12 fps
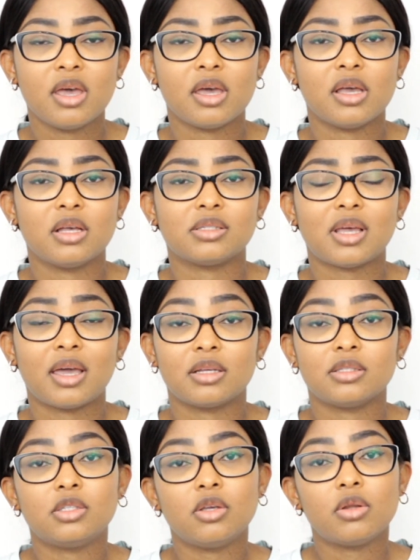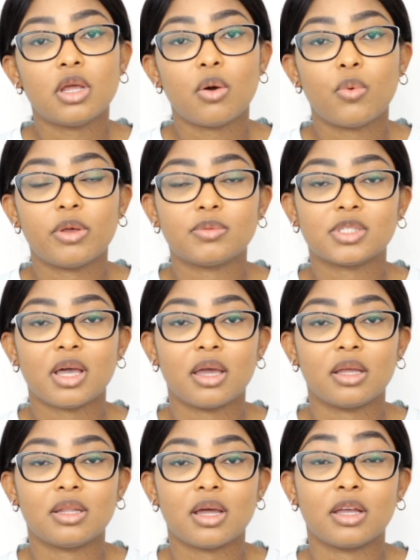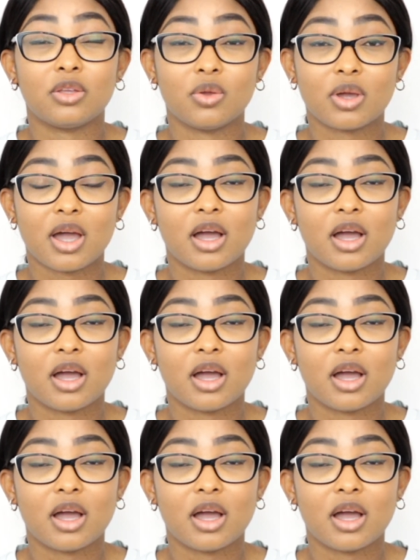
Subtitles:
is I can see on their website that you